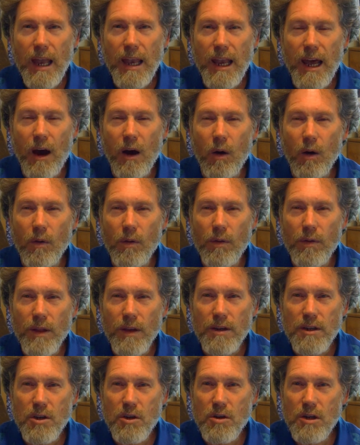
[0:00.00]
Now,
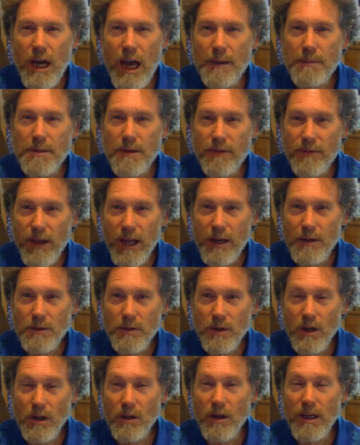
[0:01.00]
the two types of
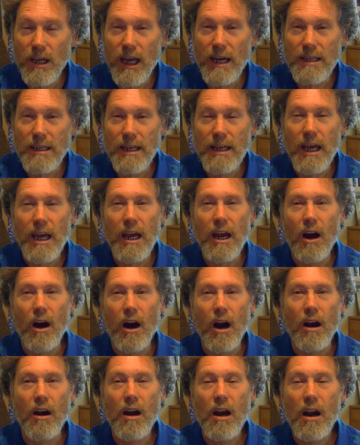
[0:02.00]
phantoms we're going to look at today
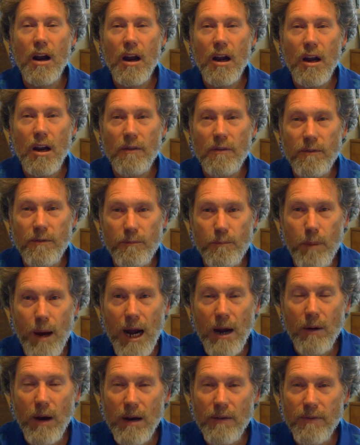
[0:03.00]
are
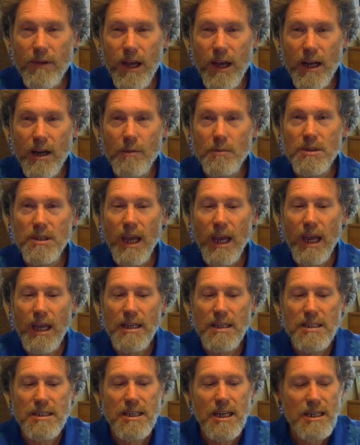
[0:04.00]
pyrite phantoms
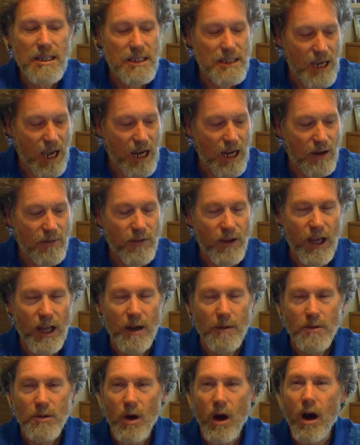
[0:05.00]
and six-sided
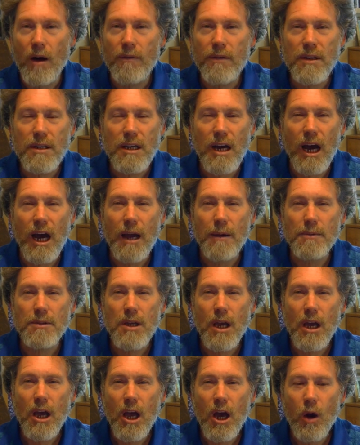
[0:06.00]
phantoms. Oftentimes,
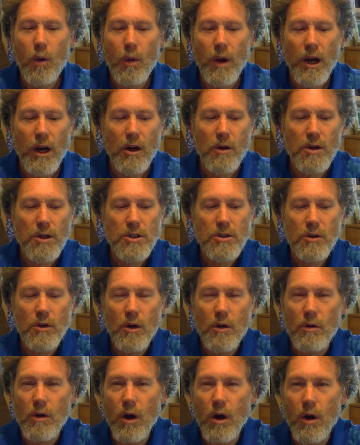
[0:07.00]
when a crystal
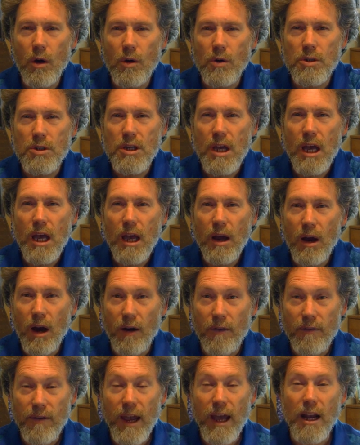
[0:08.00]
grows
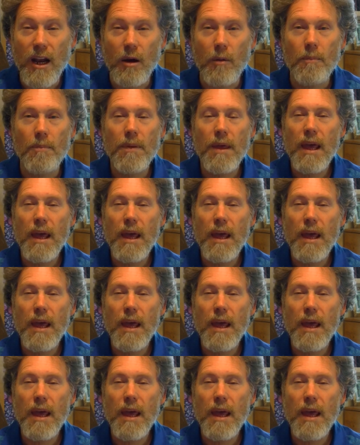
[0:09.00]
a phantom,